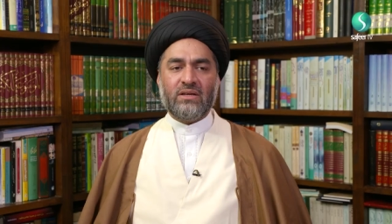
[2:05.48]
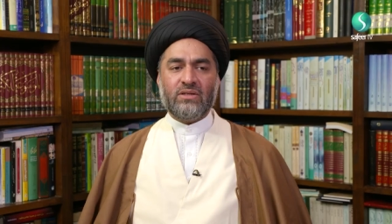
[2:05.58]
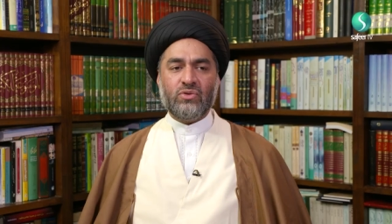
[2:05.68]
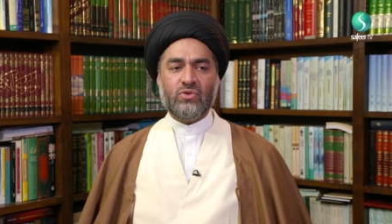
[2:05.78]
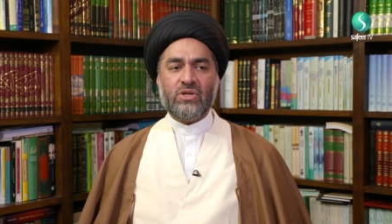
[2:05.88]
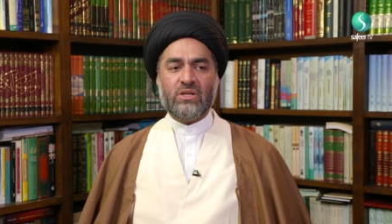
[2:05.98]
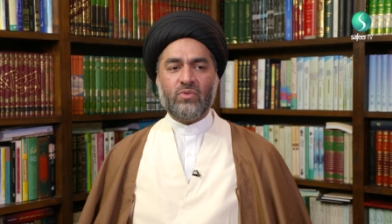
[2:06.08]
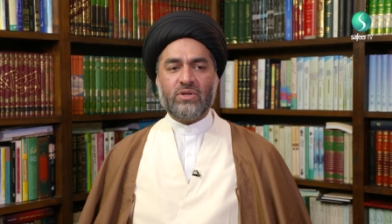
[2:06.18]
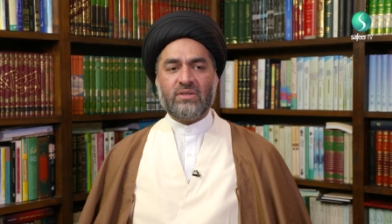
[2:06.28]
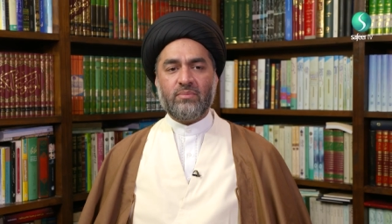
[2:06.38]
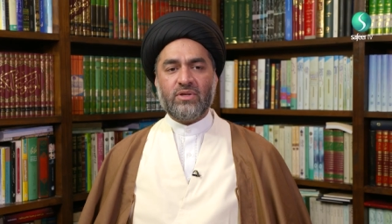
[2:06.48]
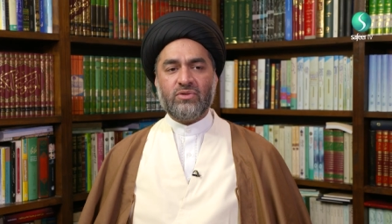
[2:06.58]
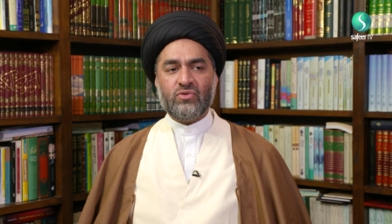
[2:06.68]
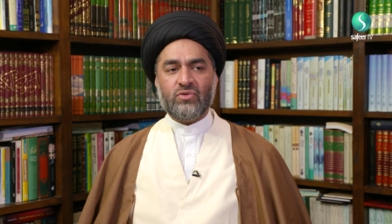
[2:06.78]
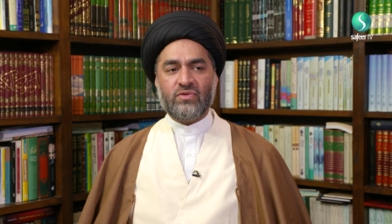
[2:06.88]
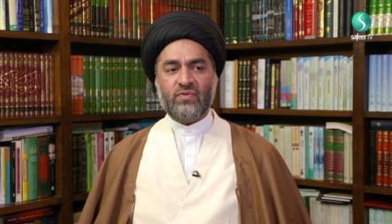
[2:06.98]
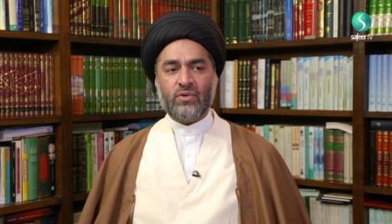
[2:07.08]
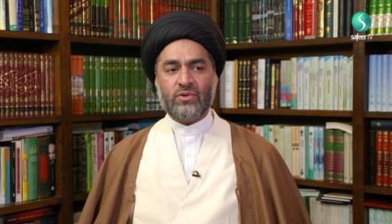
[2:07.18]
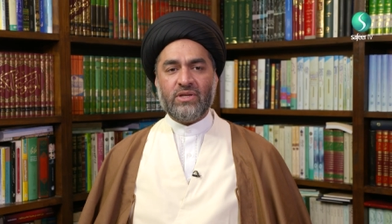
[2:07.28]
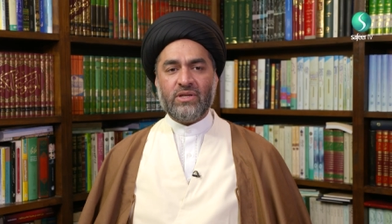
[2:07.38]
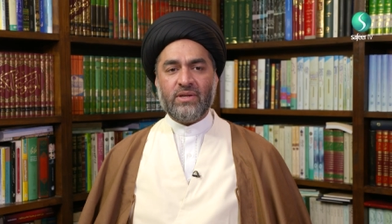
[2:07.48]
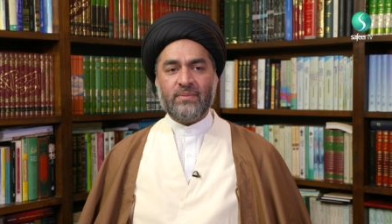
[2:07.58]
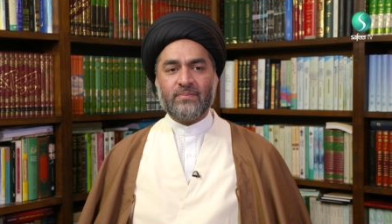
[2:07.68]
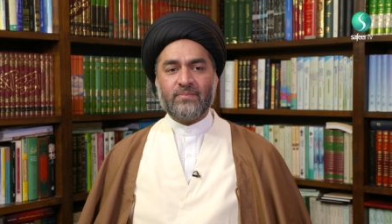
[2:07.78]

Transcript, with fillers: usually the word Sibt is used for the